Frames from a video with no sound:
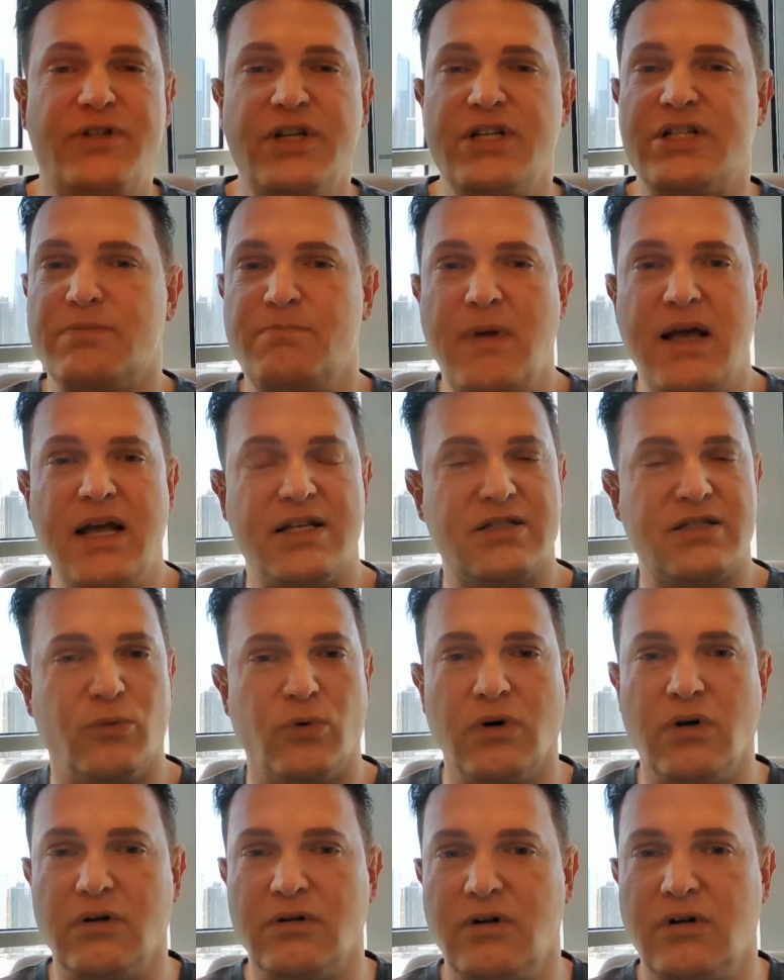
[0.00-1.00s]
just makes the
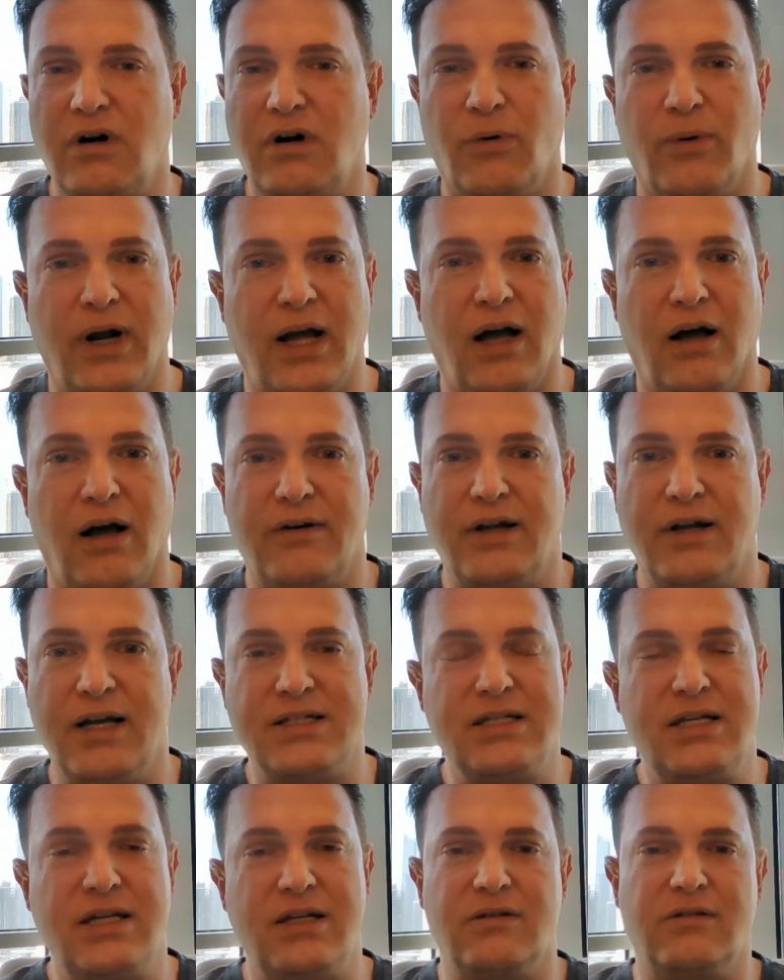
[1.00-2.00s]
world go around,
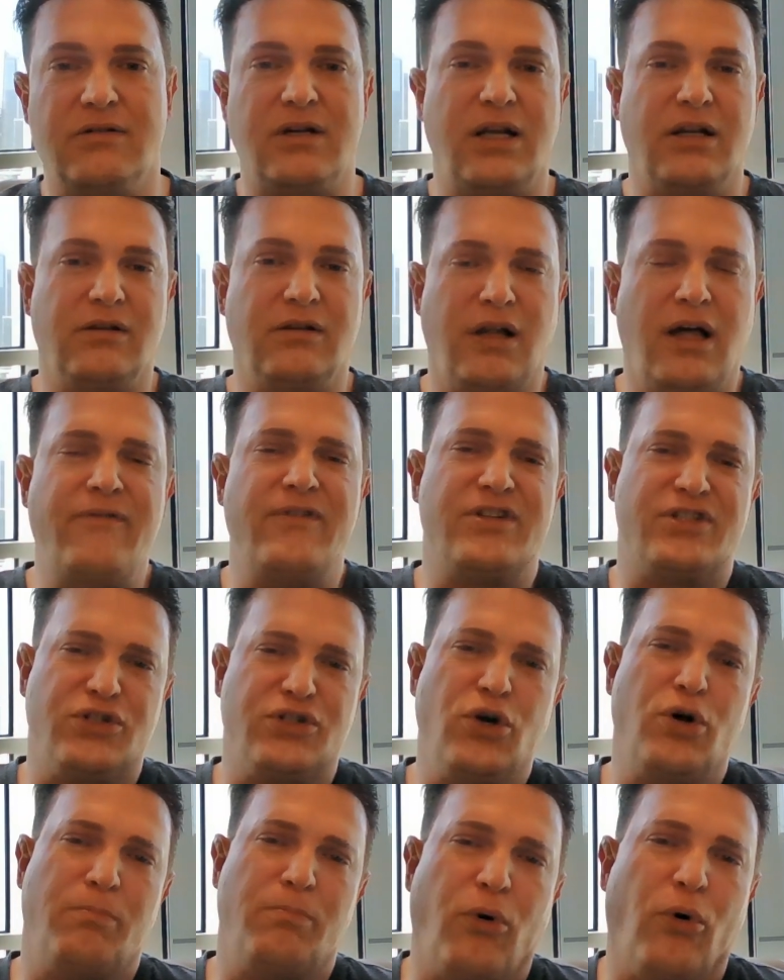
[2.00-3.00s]
doesn't it? And love is
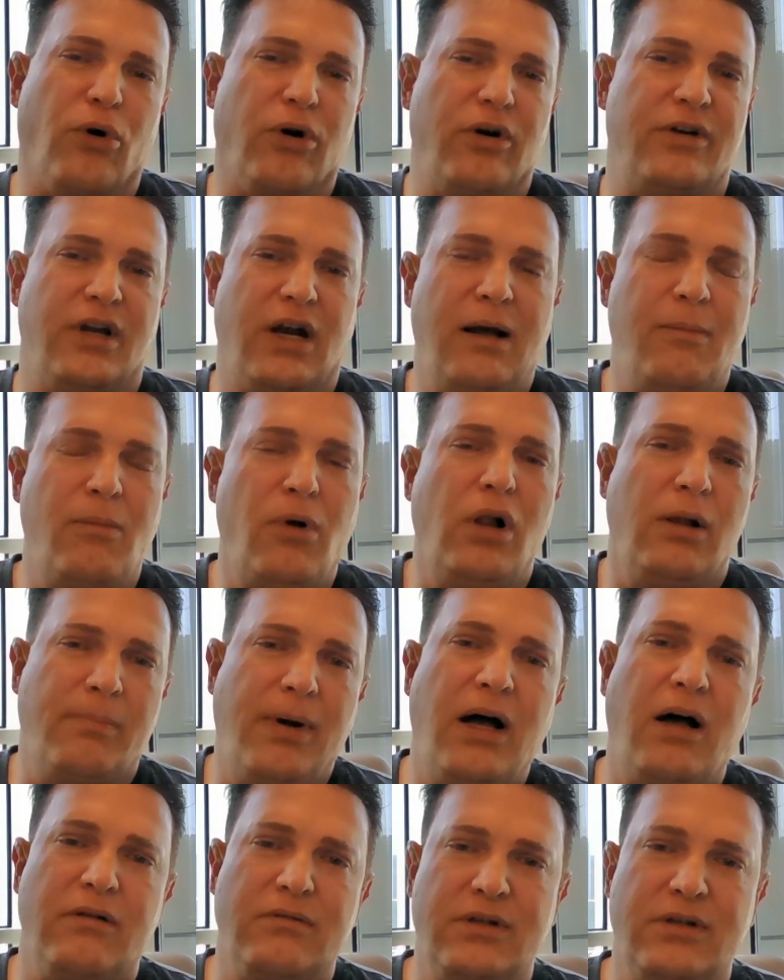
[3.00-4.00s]
so important. And I'm all
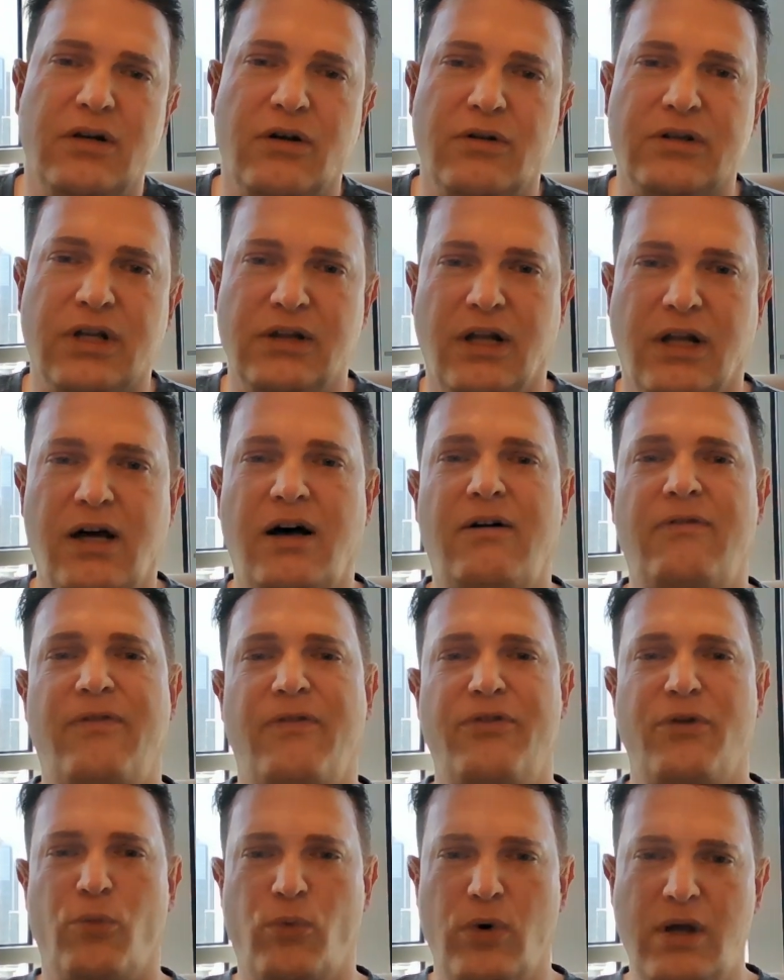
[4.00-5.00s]
about, the love
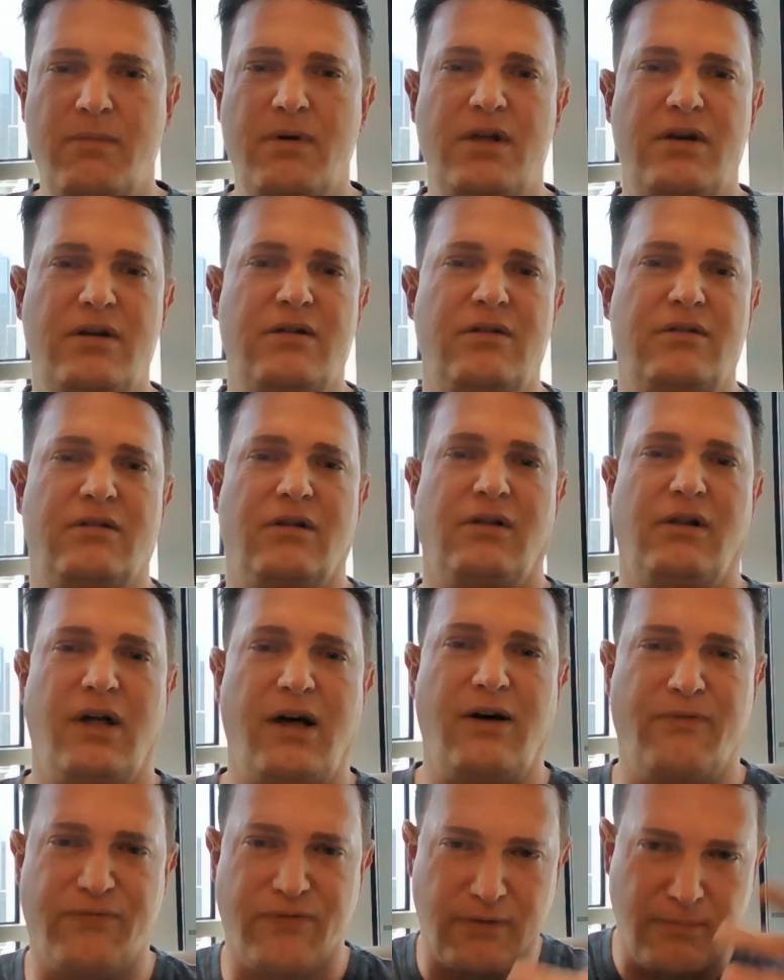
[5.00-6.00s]
of the women and
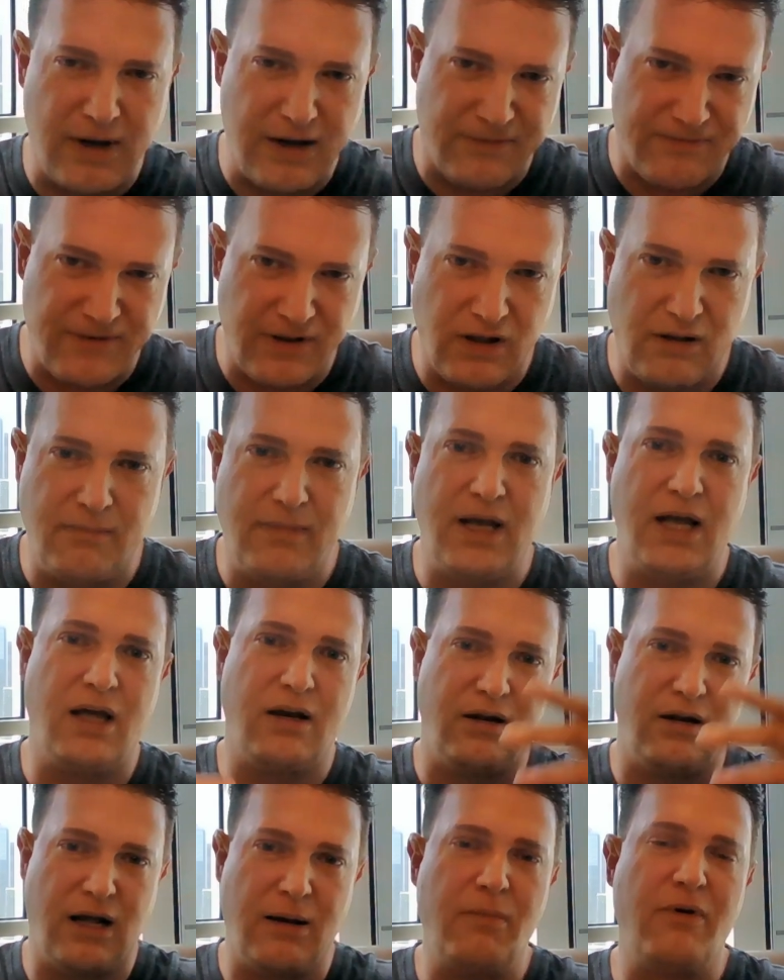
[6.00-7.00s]
love for my fellow
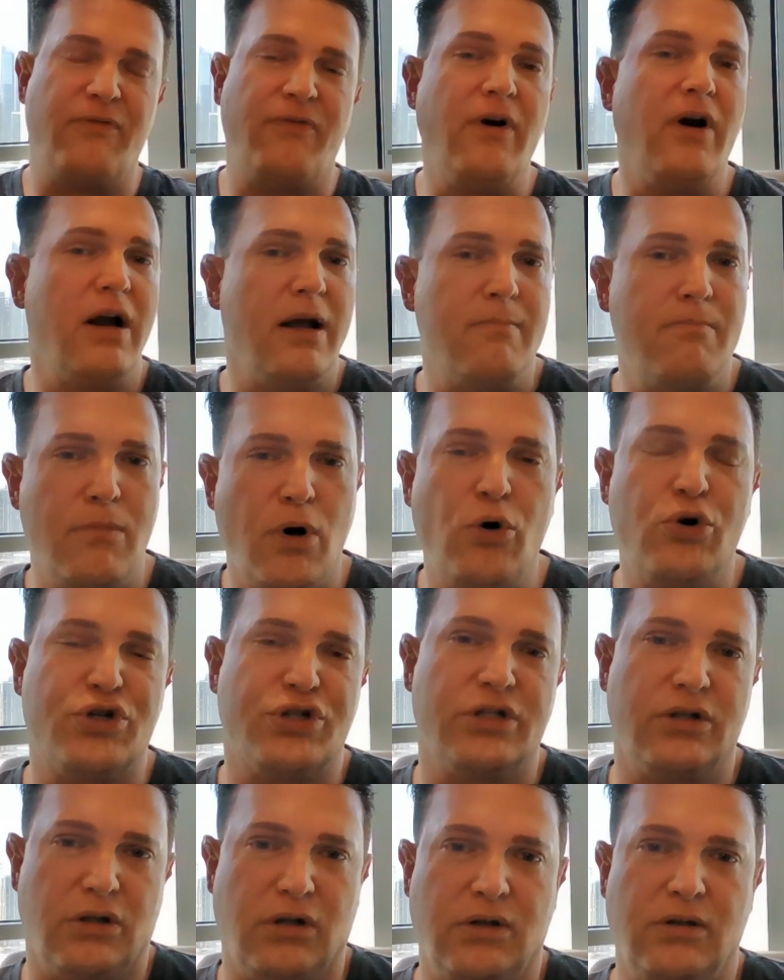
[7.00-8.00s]
man. And I'm a very
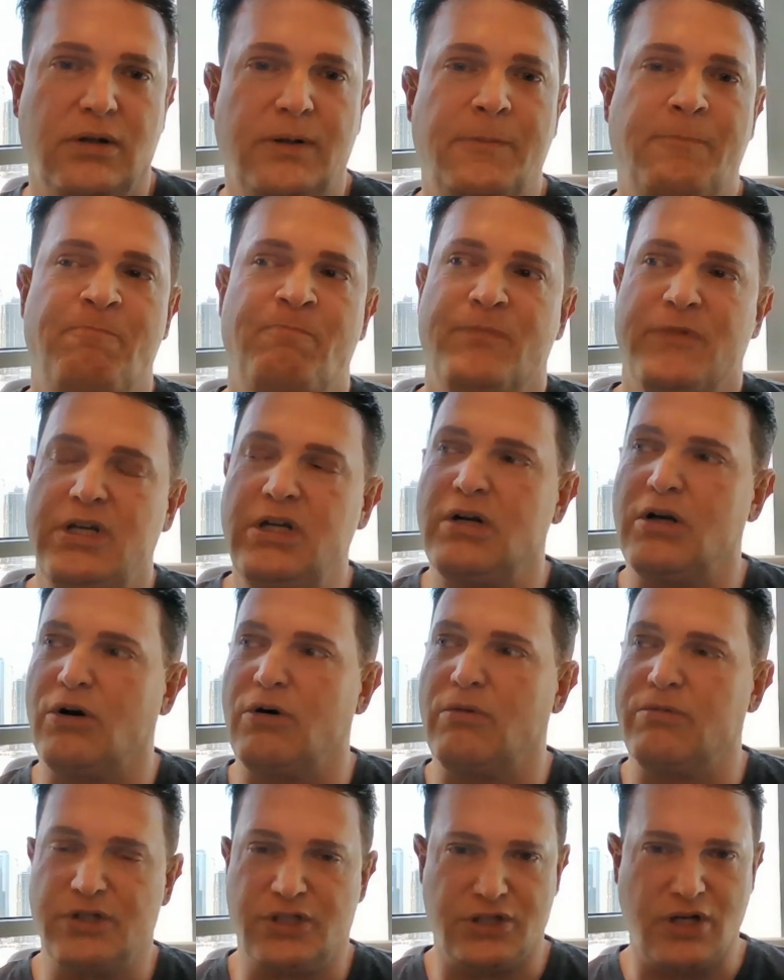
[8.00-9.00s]
emotional,
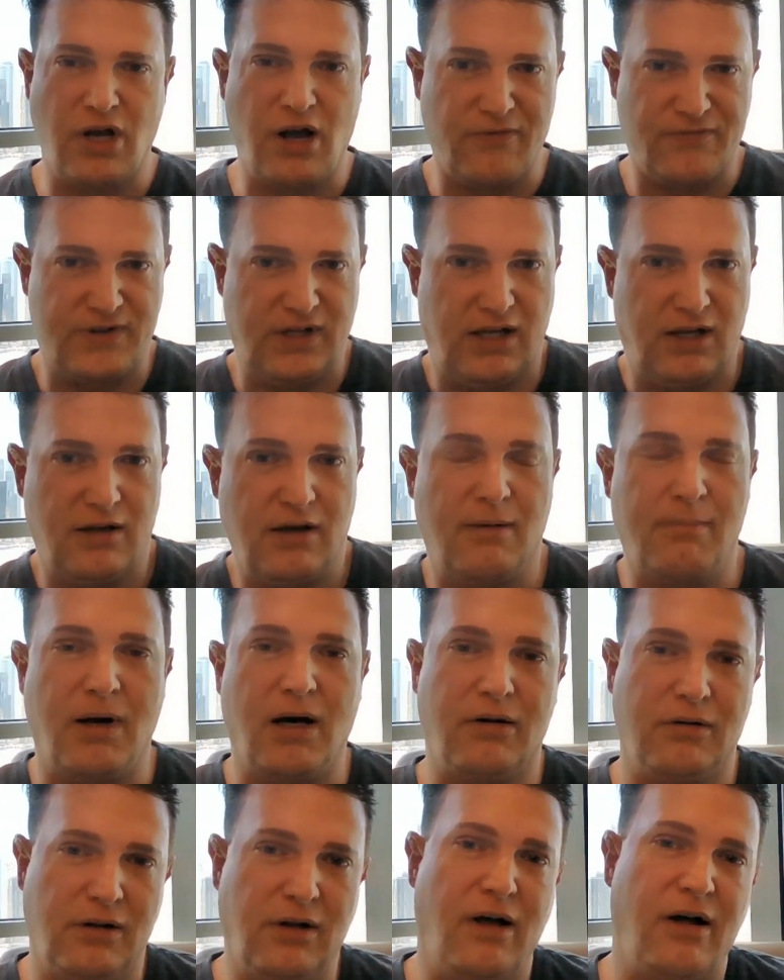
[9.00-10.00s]
softy
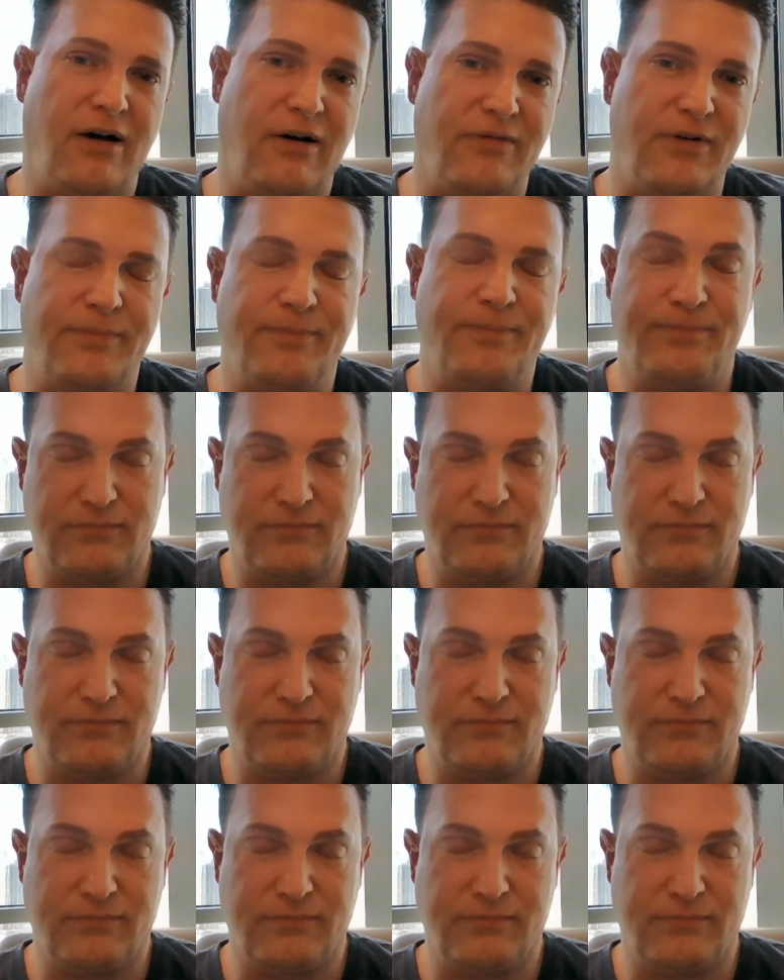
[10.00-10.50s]
about love.